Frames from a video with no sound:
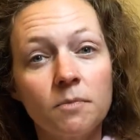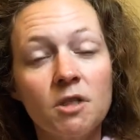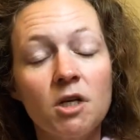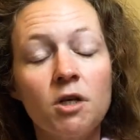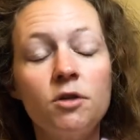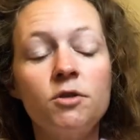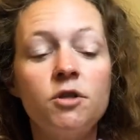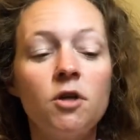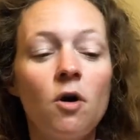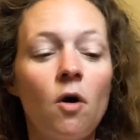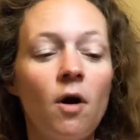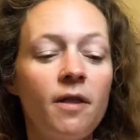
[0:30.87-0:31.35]

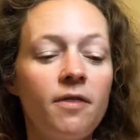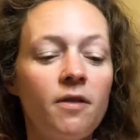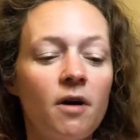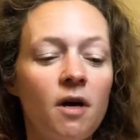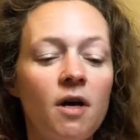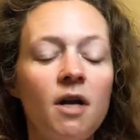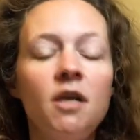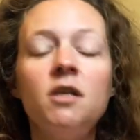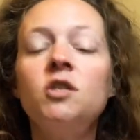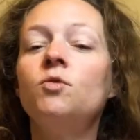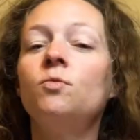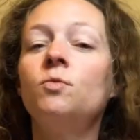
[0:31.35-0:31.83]
So I
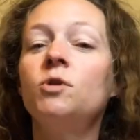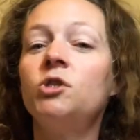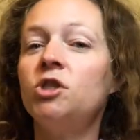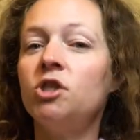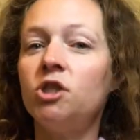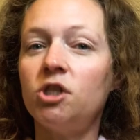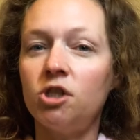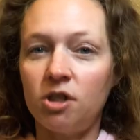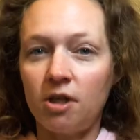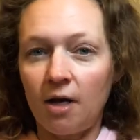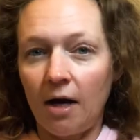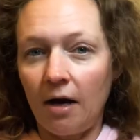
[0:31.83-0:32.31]
thought I would
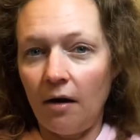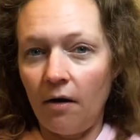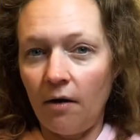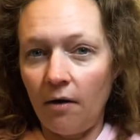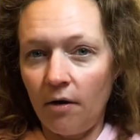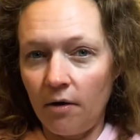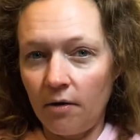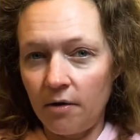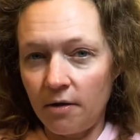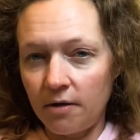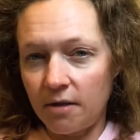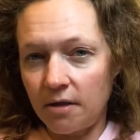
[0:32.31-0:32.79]

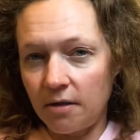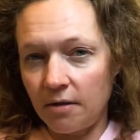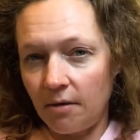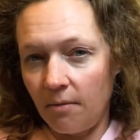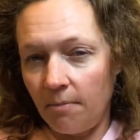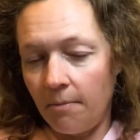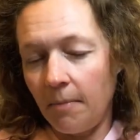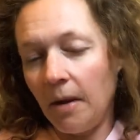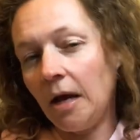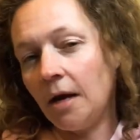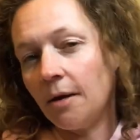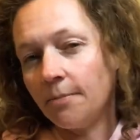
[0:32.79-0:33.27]
share
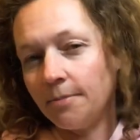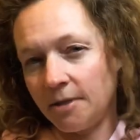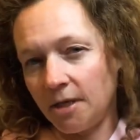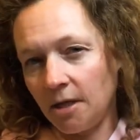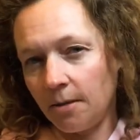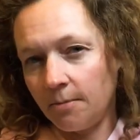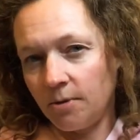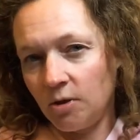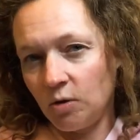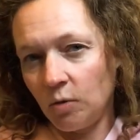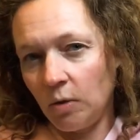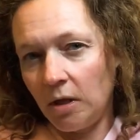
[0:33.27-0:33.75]
some makeup
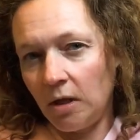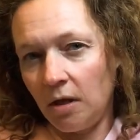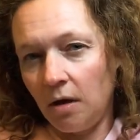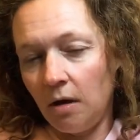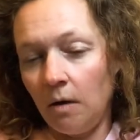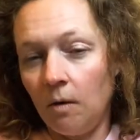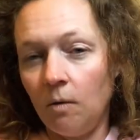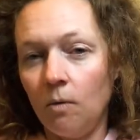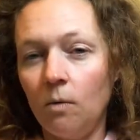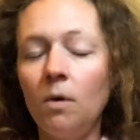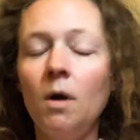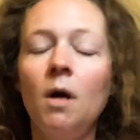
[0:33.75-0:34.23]
tips with
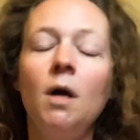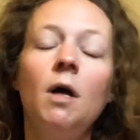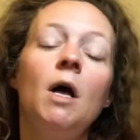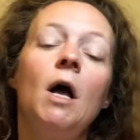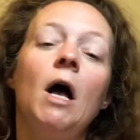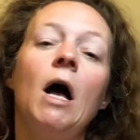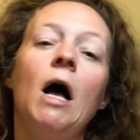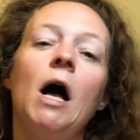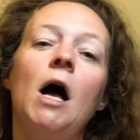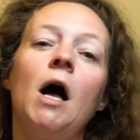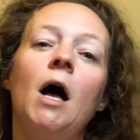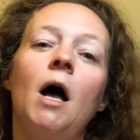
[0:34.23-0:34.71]
you
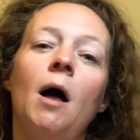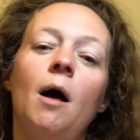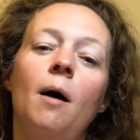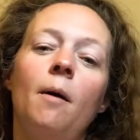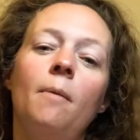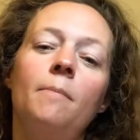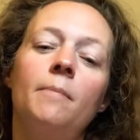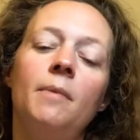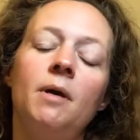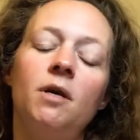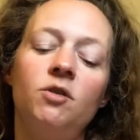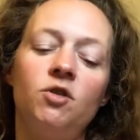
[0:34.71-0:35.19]

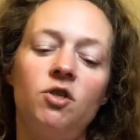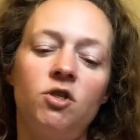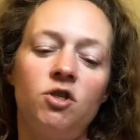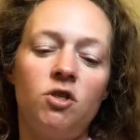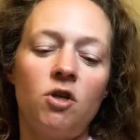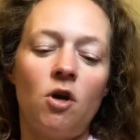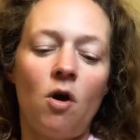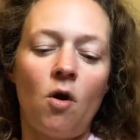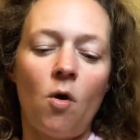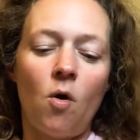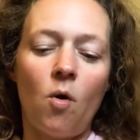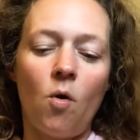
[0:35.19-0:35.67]

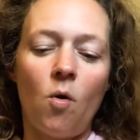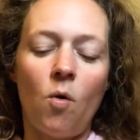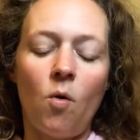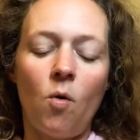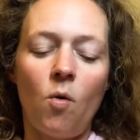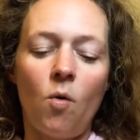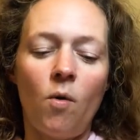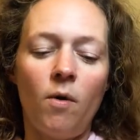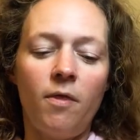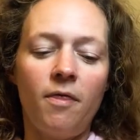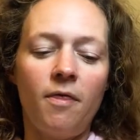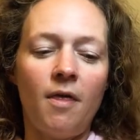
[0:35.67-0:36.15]

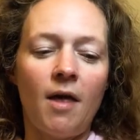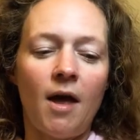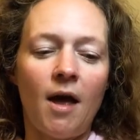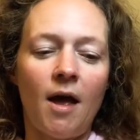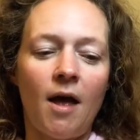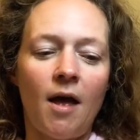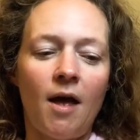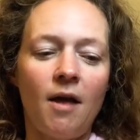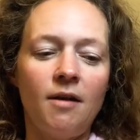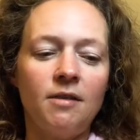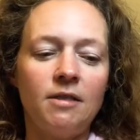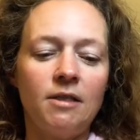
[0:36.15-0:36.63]
so
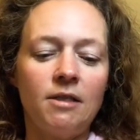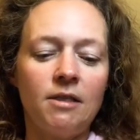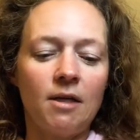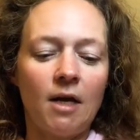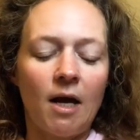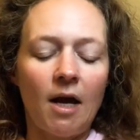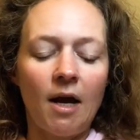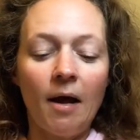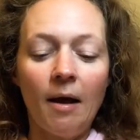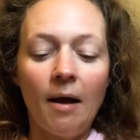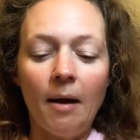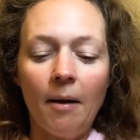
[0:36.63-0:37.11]
that
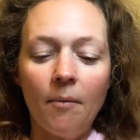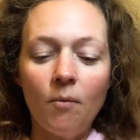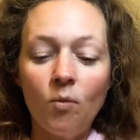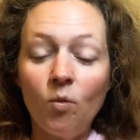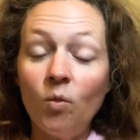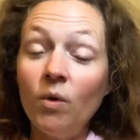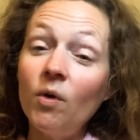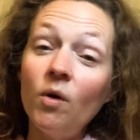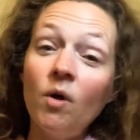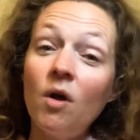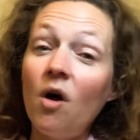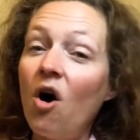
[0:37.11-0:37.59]

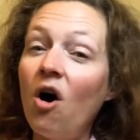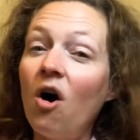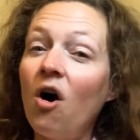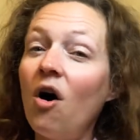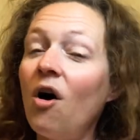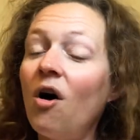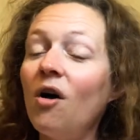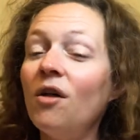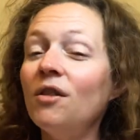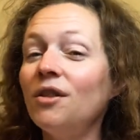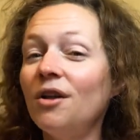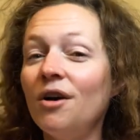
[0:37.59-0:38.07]
we'll
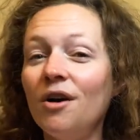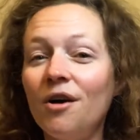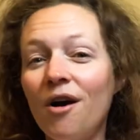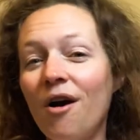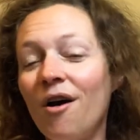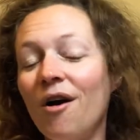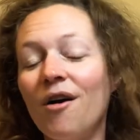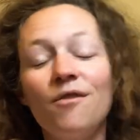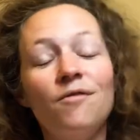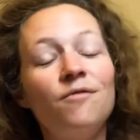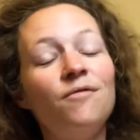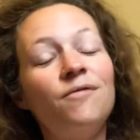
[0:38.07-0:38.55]
all look
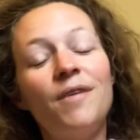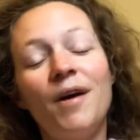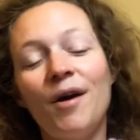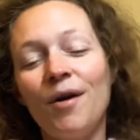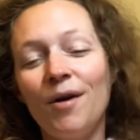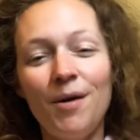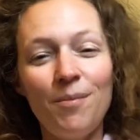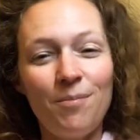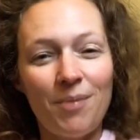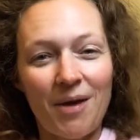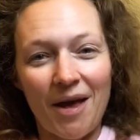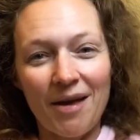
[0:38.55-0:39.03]
our
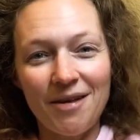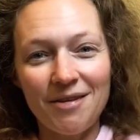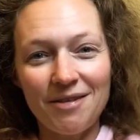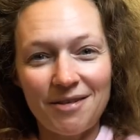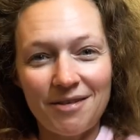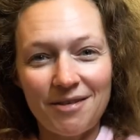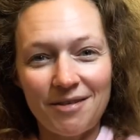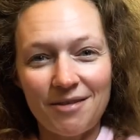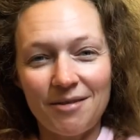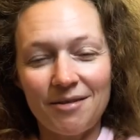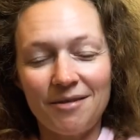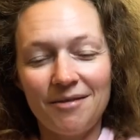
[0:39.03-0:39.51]
very
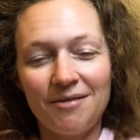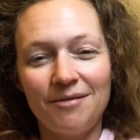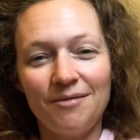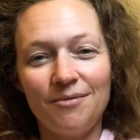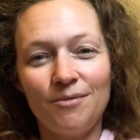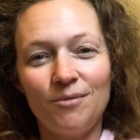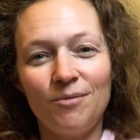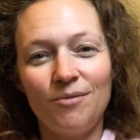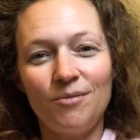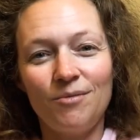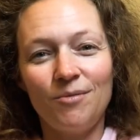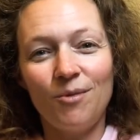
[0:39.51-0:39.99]
best
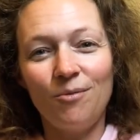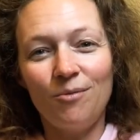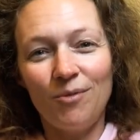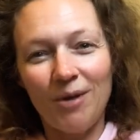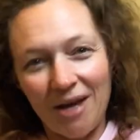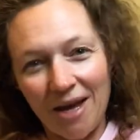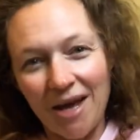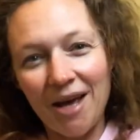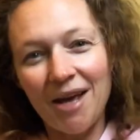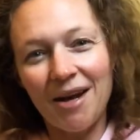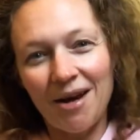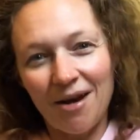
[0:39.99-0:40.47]
when we
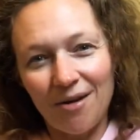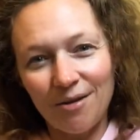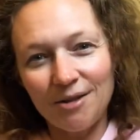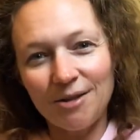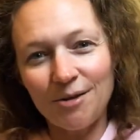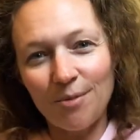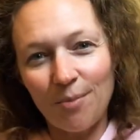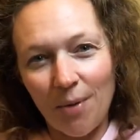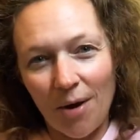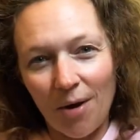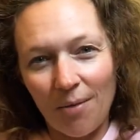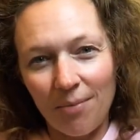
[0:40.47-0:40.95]
head out
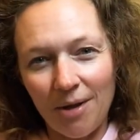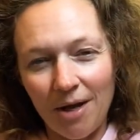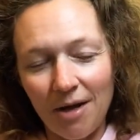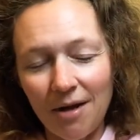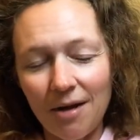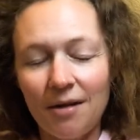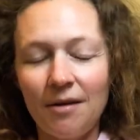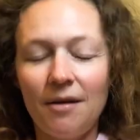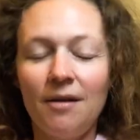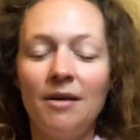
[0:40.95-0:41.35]
into public.